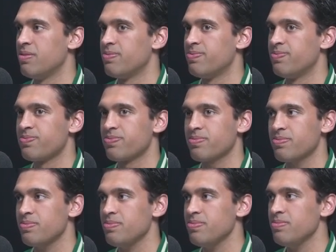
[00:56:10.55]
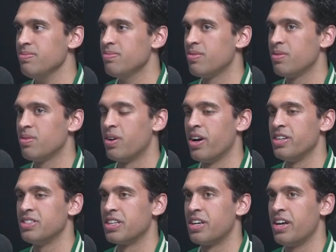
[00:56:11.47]
Yeah, 19, 20, yeah. Right,
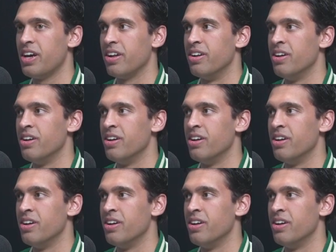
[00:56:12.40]
he's a kid.